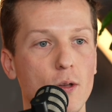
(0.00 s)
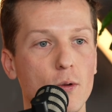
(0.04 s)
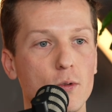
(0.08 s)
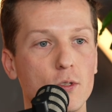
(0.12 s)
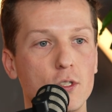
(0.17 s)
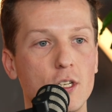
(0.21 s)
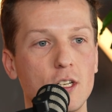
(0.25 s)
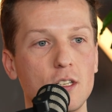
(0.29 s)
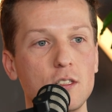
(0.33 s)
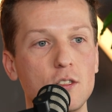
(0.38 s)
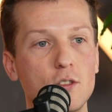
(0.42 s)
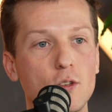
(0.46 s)

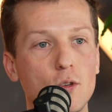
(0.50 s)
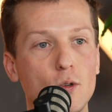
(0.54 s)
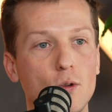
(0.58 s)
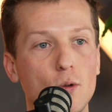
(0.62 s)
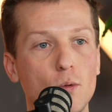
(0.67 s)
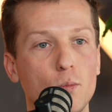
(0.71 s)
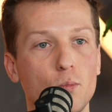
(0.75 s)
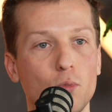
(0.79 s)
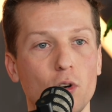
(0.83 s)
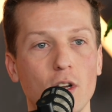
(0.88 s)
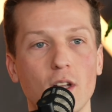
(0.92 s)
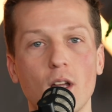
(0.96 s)
just
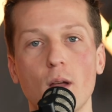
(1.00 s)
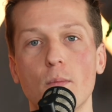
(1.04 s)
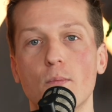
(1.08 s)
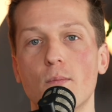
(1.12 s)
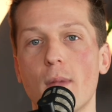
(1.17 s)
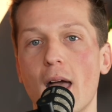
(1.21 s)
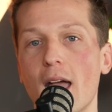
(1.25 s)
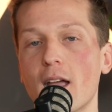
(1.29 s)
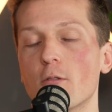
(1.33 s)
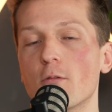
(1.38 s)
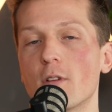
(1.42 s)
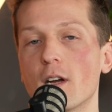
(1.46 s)
to bring a
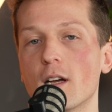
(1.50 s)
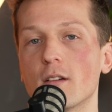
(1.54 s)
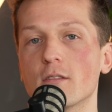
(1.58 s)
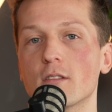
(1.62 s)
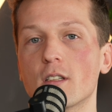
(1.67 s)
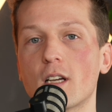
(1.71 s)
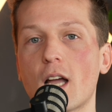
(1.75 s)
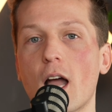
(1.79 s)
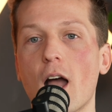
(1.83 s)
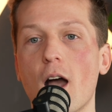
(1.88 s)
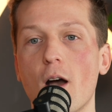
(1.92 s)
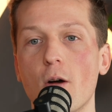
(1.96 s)

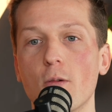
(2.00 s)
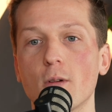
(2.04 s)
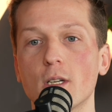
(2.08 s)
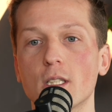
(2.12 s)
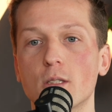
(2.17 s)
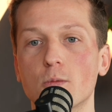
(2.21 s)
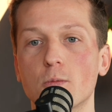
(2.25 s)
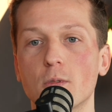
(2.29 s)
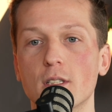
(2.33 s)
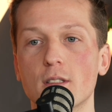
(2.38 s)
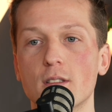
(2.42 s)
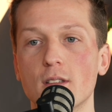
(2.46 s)
background, how
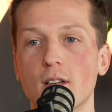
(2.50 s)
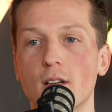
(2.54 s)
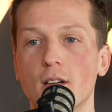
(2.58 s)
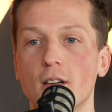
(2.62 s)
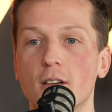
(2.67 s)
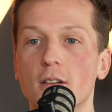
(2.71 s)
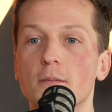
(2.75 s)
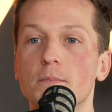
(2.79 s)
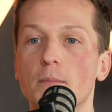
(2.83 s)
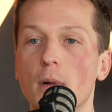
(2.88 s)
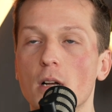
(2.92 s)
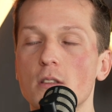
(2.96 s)
it was,
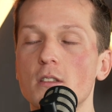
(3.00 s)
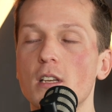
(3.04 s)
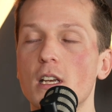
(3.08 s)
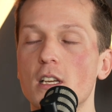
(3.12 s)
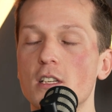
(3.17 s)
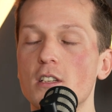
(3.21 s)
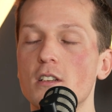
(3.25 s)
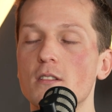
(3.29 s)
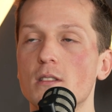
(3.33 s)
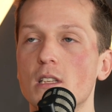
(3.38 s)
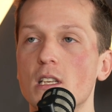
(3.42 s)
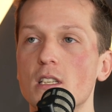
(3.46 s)

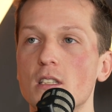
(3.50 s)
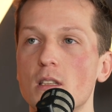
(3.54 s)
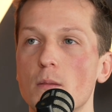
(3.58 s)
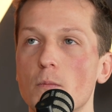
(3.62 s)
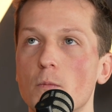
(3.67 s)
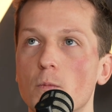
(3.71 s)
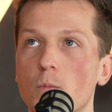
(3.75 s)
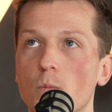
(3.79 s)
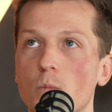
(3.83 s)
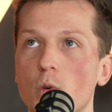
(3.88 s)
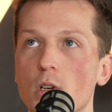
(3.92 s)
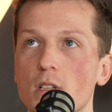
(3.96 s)
multi-agent
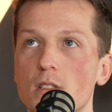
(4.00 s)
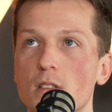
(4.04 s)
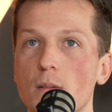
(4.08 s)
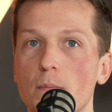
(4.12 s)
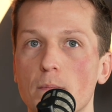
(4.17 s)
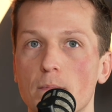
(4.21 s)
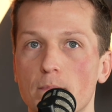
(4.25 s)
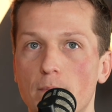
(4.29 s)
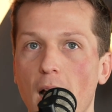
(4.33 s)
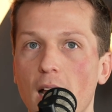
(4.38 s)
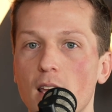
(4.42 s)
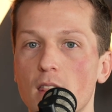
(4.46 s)
system was
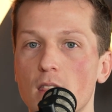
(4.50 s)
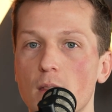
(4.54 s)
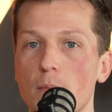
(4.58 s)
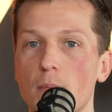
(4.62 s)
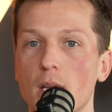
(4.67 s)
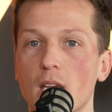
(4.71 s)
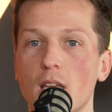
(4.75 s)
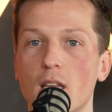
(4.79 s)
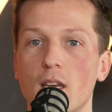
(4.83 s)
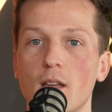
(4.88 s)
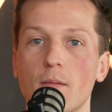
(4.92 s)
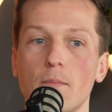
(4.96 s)
back in the
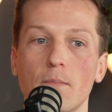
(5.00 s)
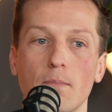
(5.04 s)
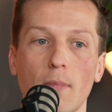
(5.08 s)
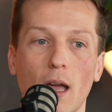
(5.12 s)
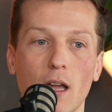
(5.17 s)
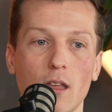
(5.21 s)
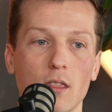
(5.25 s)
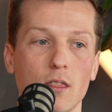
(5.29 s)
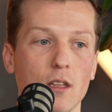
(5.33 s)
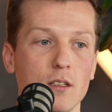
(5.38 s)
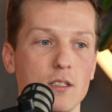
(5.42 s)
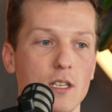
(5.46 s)
beginning,
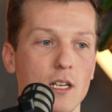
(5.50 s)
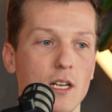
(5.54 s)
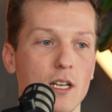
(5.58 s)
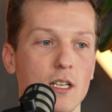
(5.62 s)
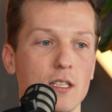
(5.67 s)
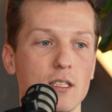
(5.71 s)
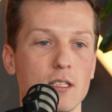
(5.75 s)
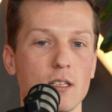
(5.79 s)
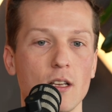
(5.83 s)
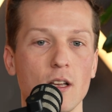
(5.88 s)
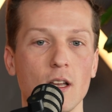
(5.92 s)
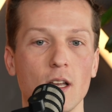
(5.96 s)
back in the
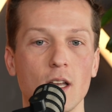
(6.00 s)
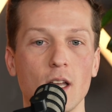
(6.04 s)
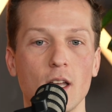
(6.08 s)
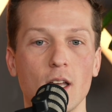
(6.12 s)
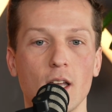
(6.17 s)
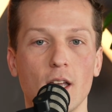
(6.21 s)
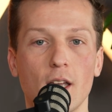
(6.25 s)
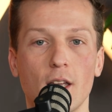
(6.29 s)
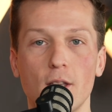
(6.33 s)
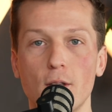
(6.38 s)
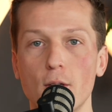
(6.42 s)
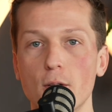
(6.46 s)
days,
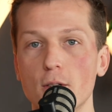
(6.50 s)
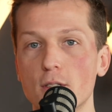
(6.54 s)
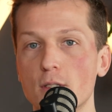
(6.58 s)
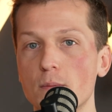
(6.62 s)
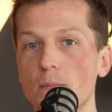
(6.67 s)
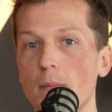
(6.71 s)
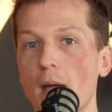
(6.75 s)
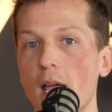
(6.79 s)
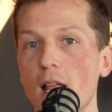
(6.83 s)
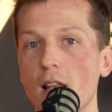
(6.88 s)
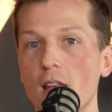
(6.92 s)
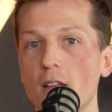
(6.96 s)

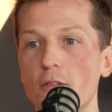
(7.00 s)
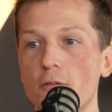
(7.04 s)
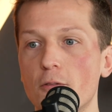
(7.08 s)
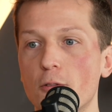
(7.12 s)
used mainly